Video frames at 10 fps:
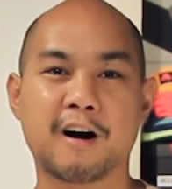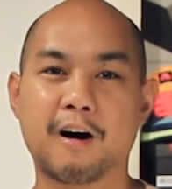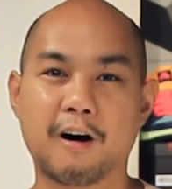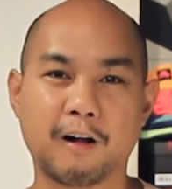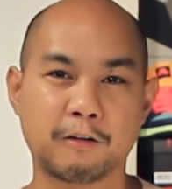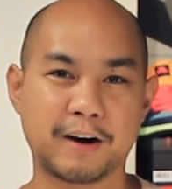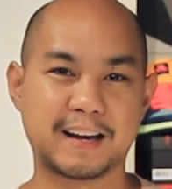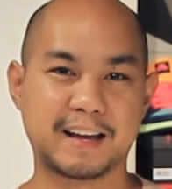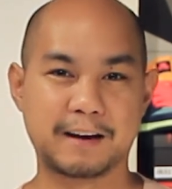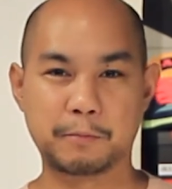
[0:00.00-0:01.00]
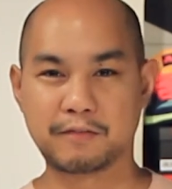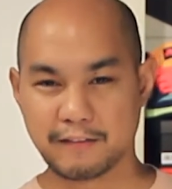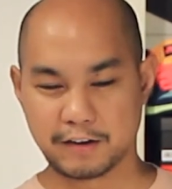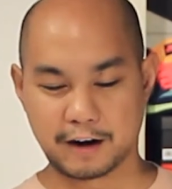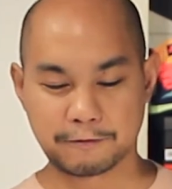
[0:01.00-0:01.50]
already, and we've
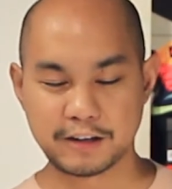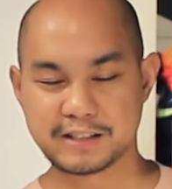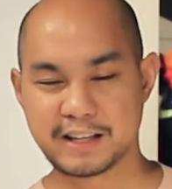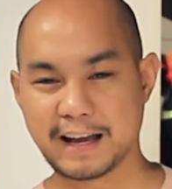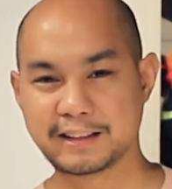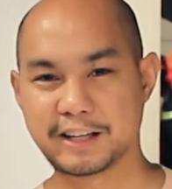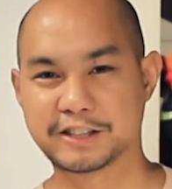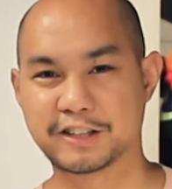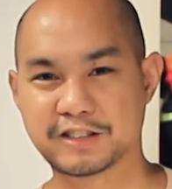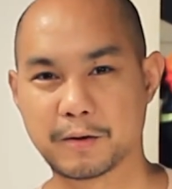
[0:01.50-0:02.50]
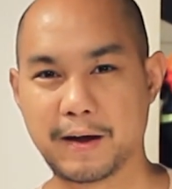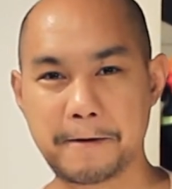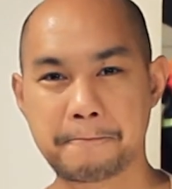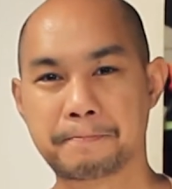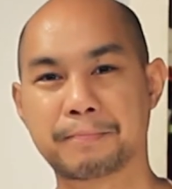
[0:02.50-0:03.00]
given our first 10 t-shirts
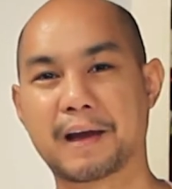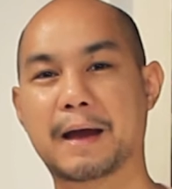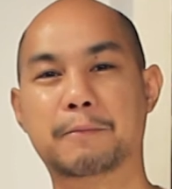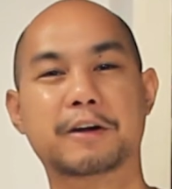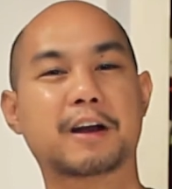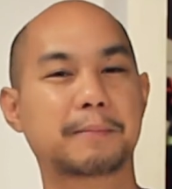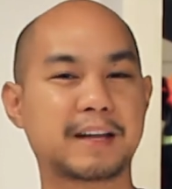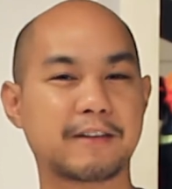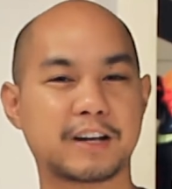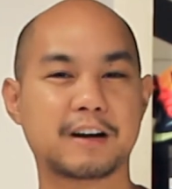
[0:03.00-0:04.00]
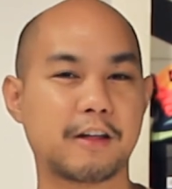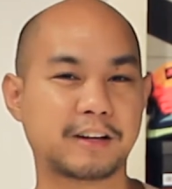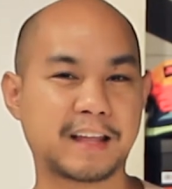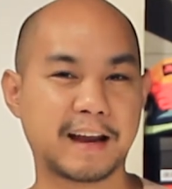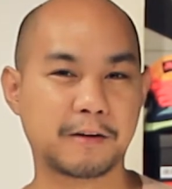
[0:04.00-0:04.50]
away, and we're going to be giving another
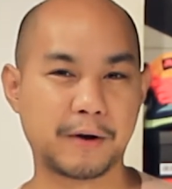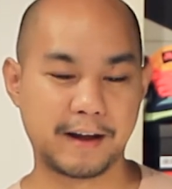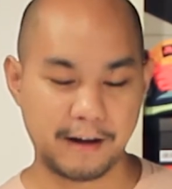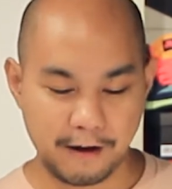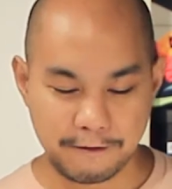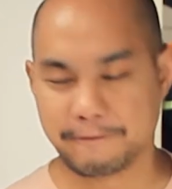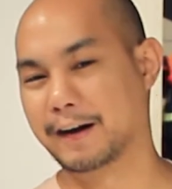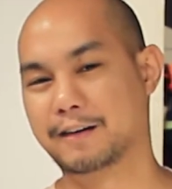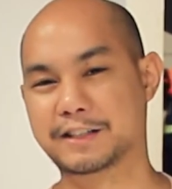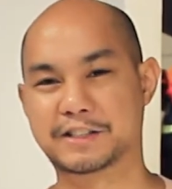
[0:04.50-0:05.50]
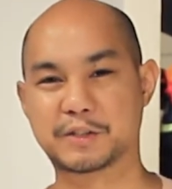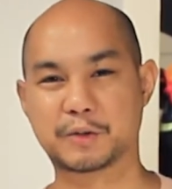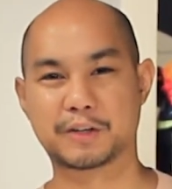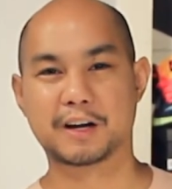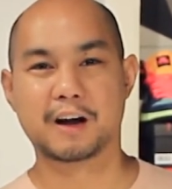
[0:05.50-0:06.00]
10 away very
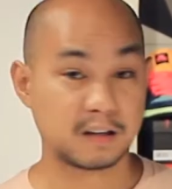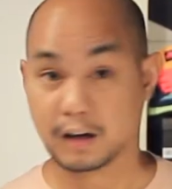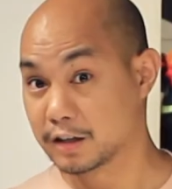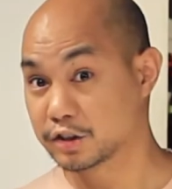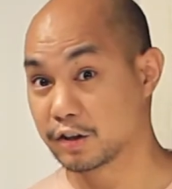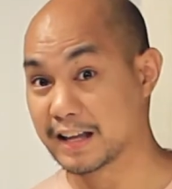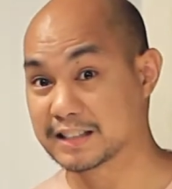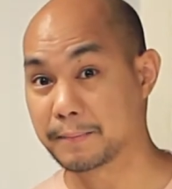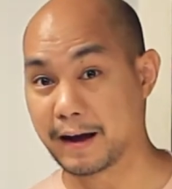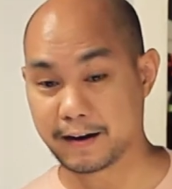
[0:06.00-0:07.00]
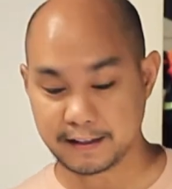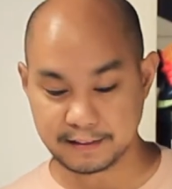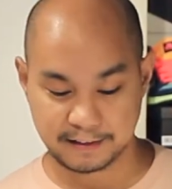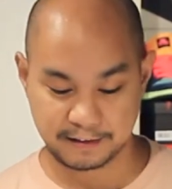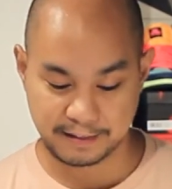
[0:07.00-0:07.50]
soon. So that's about it.
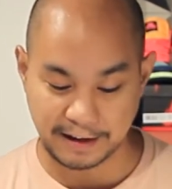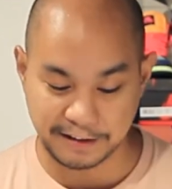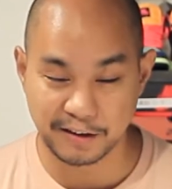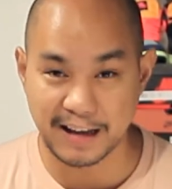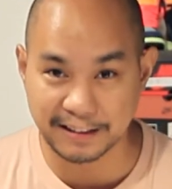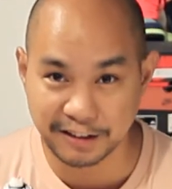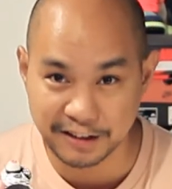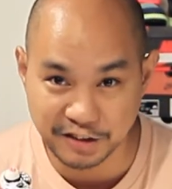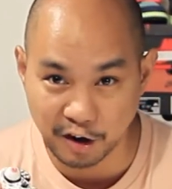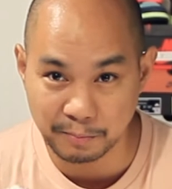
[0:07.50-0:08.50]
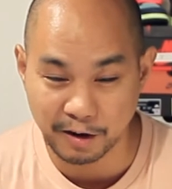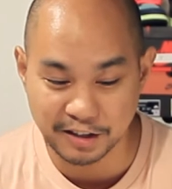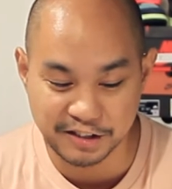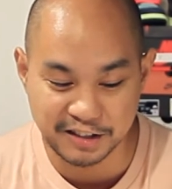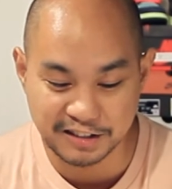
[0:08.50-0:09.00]
Thank you again to Distort
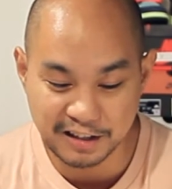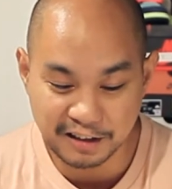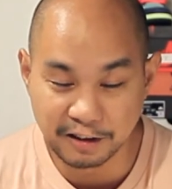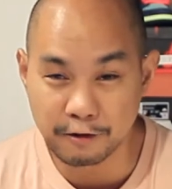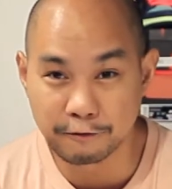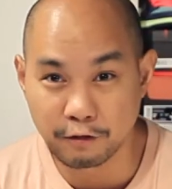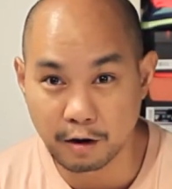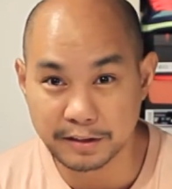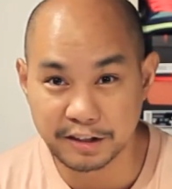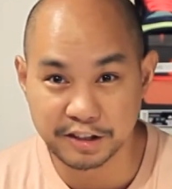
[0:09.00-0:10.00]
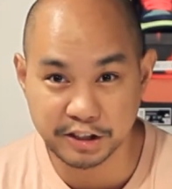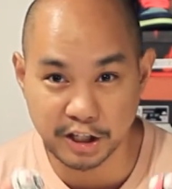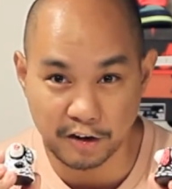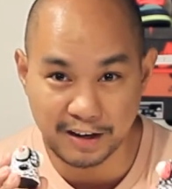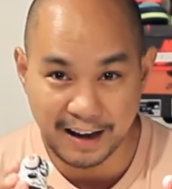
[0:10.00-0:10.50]
Monsters. Looking forward to your
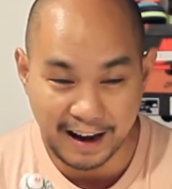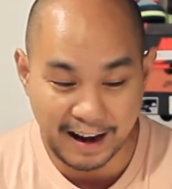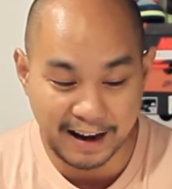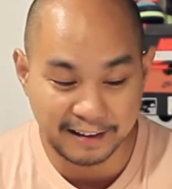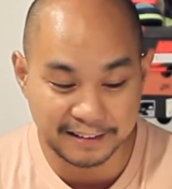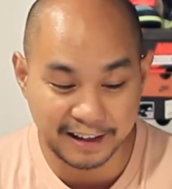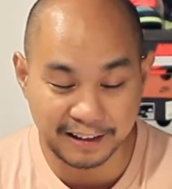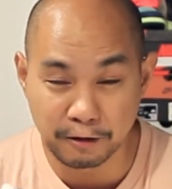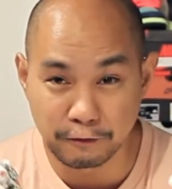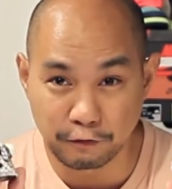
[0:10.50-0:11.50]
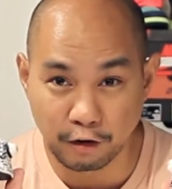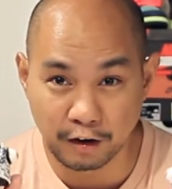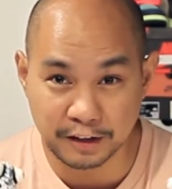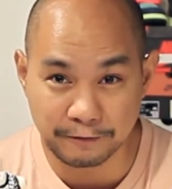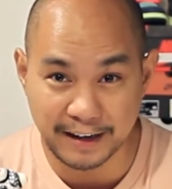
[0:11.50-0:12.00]
show, and looking
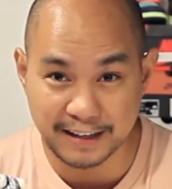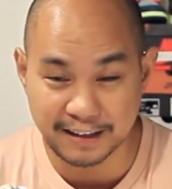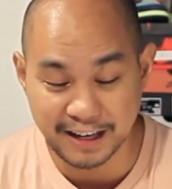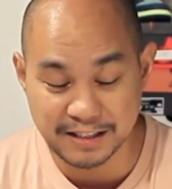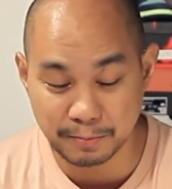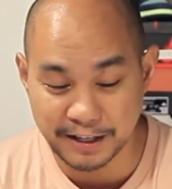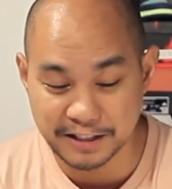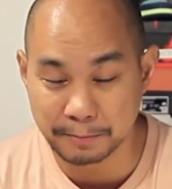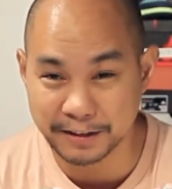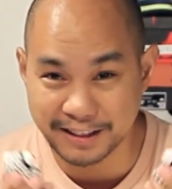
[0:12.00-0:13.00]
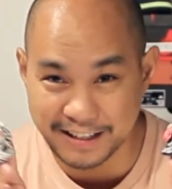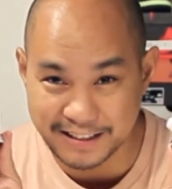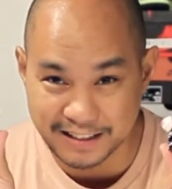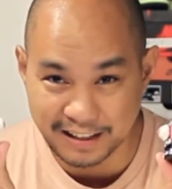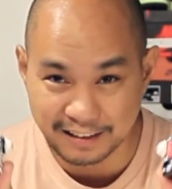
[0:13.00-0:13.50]
forward to finding a nice place to put
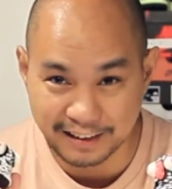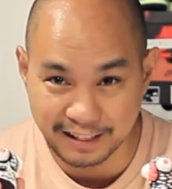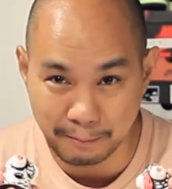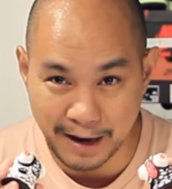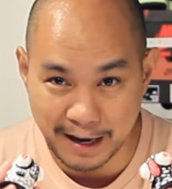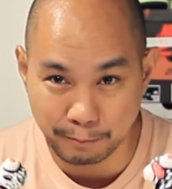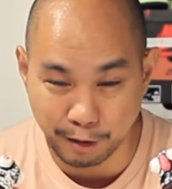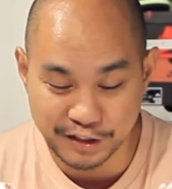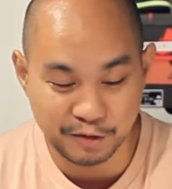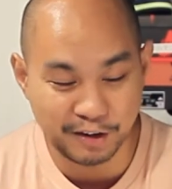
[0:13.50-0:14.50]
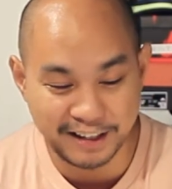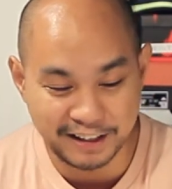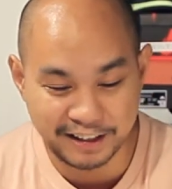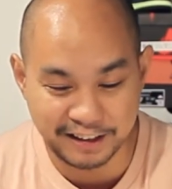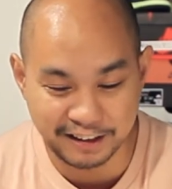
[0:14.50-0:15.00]
these little bad boys right
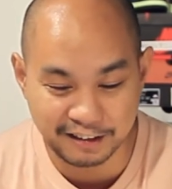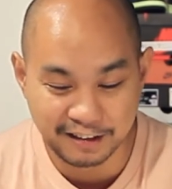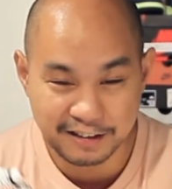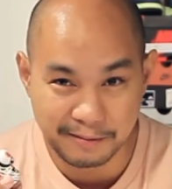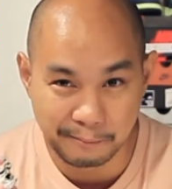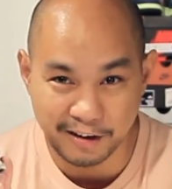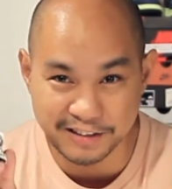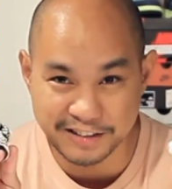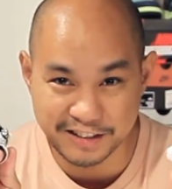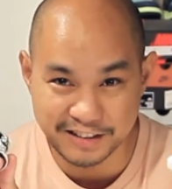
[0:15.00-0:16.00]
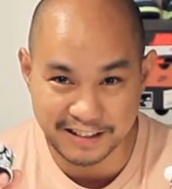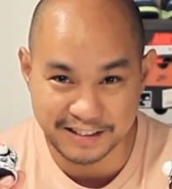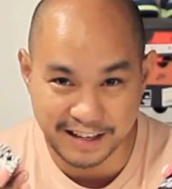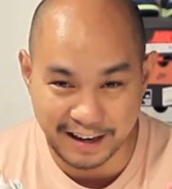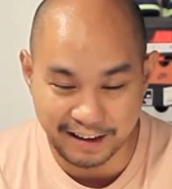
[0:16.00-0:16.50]
here, the monsters
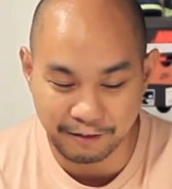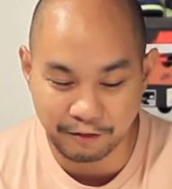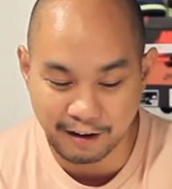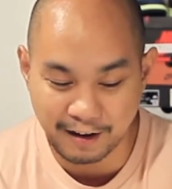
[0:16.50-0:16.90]
inside of our